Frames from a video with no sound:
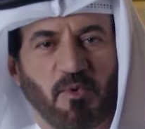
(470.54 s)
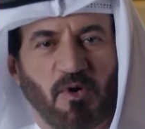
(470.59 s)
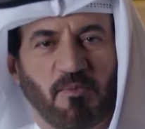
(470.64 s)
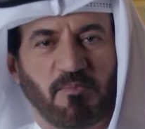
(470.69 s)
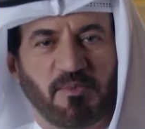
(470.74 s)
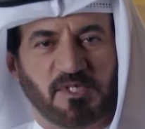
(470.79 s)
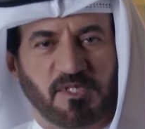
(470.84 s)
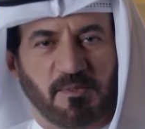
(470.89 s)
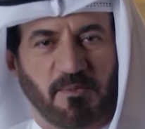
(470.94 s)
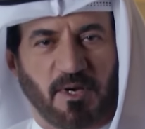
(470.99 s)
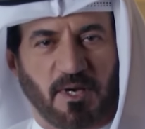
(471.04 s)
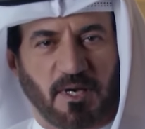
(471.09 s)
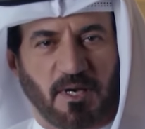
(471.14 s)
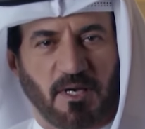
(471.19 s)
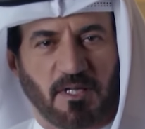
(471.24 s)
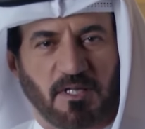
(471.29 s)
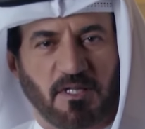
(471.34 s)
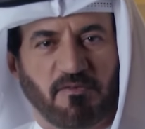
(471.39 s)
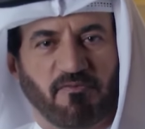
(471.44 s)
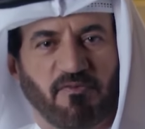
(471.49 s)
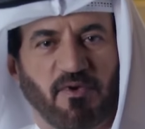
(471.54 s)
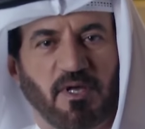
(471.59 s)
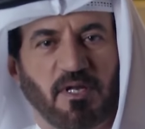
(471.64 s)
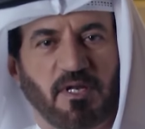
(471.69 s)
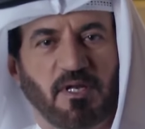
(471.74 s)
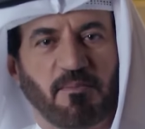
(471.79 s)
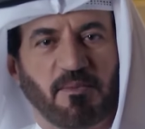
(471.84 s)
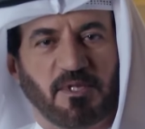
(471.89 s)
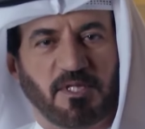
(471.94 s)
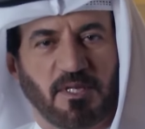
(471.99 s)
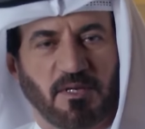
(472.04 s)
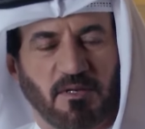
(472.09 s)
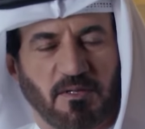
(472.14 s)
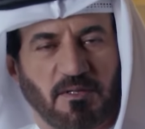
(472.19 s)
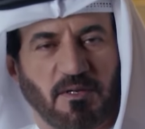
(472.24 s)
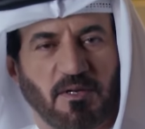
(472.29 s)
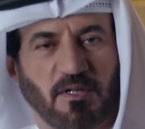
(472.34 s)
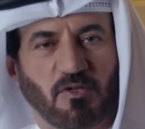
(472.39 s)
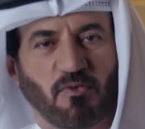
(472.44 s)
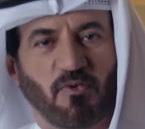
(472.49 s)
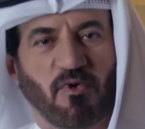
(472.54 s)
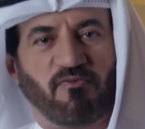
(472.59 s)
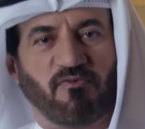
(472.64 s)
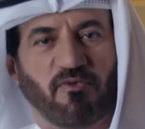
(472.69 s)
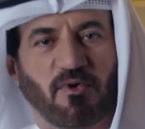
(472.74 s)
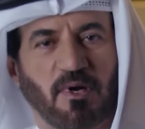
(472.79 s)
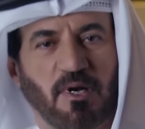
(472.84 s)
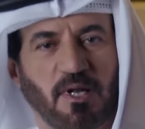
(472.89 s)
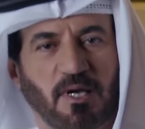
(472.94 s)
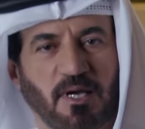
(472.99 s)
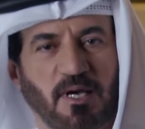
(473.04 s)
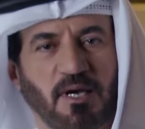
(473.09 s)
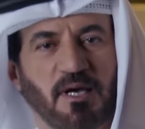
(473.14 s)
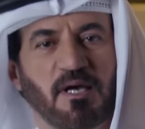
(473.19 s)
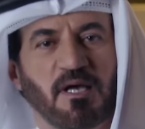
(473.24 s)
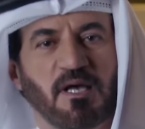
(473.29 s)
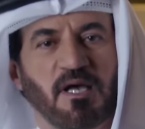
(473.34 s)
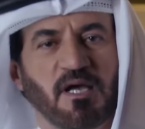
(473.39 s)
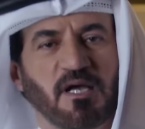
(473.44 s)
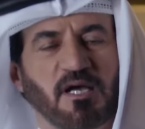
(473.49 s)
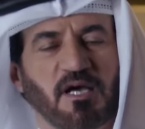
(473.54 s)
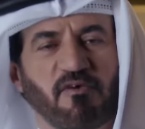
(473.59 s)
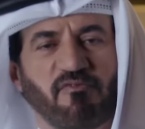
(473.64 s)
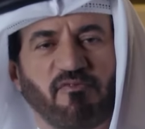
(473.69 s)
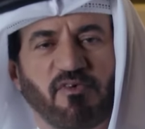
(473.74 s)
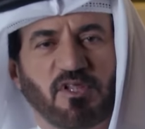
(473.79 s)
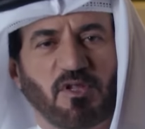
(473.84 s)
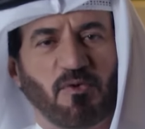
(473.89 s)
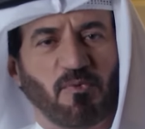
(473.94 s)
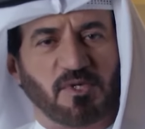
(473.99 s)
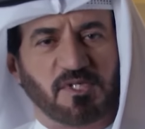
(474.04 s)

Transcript: Mohammed Ben Sulayem, Hamilton had a clear message.